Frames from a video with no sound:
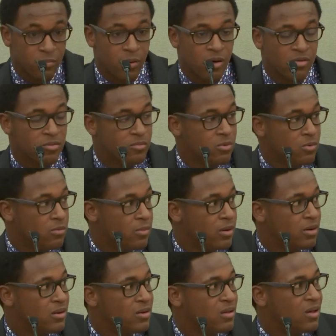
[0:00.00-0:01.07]
possible,
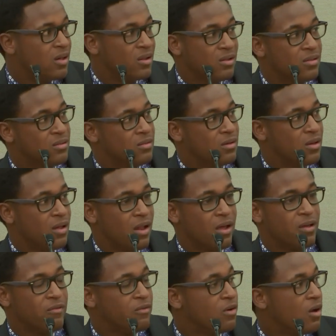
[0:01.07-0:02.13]
but can
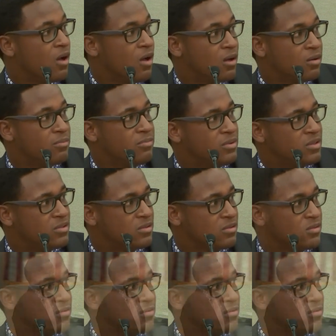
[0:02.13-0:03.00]
I give her a hug, please?